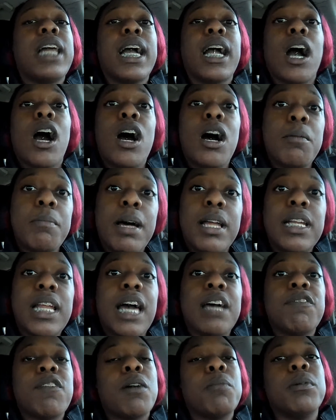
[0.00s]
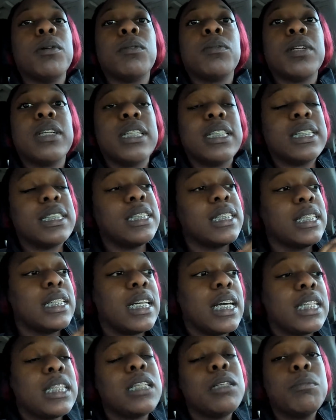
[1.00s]
all my life I've been running into
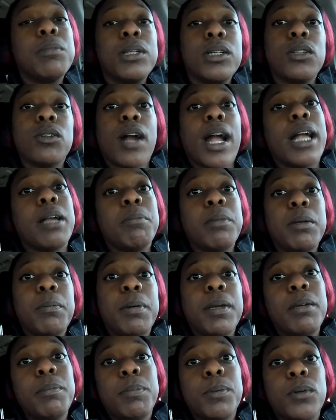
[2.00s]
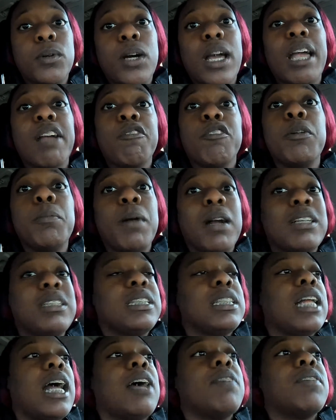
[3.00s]
nothing but grimy people. Every
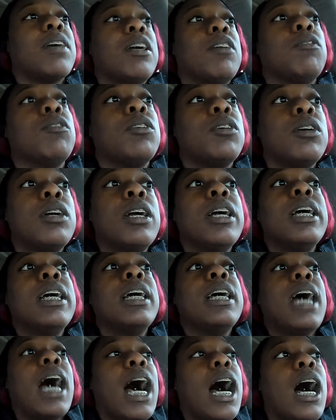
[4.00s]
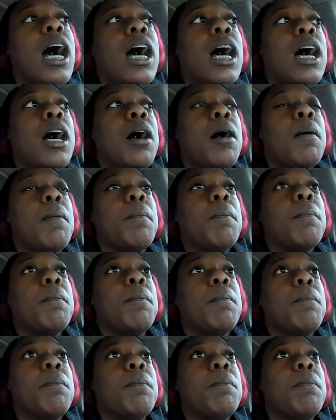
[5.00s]
person I've ever,
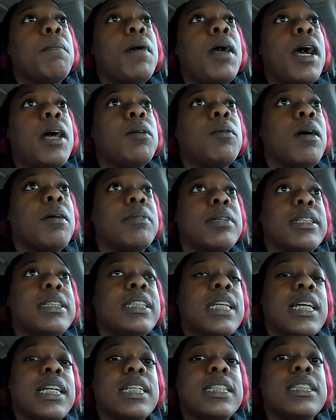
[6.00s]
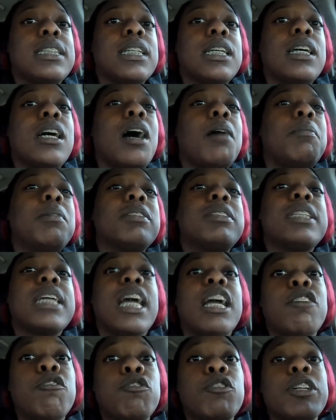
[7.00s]
how do I want to say this? Almost
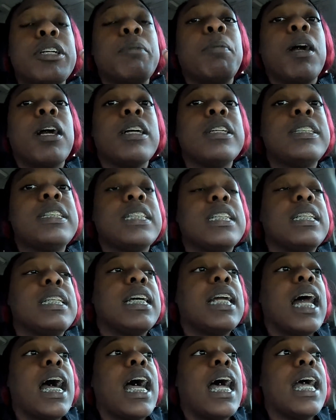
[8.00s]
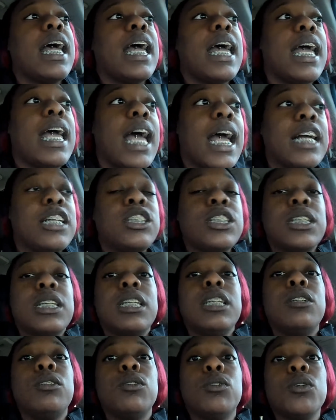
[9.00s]
every person that I actually
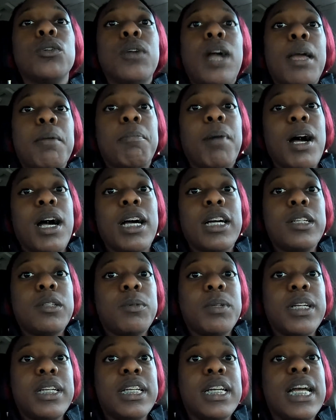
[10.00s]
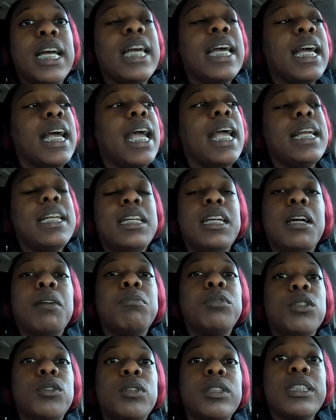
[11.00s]
grew a bond with ended up
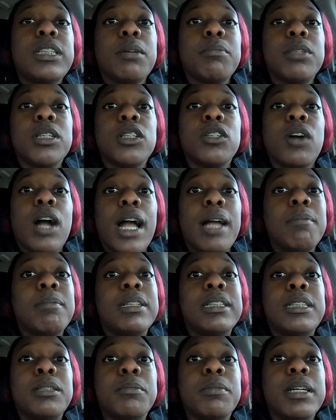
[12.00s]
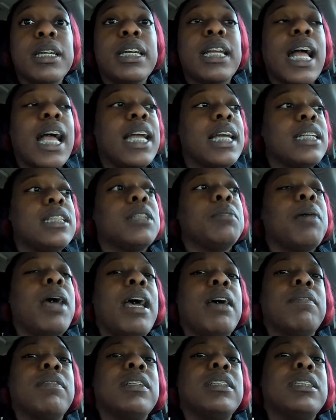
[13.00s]
doing something grimy to me, and I ended up
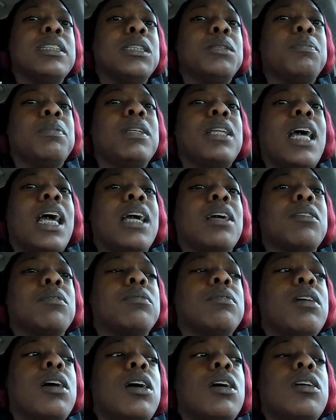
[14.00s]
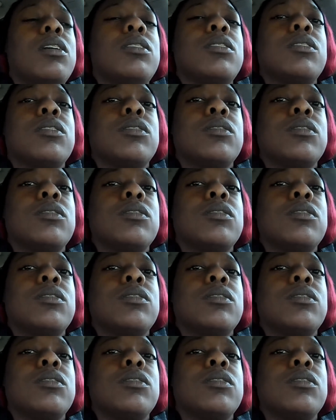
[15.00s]
having to just be like, whoa,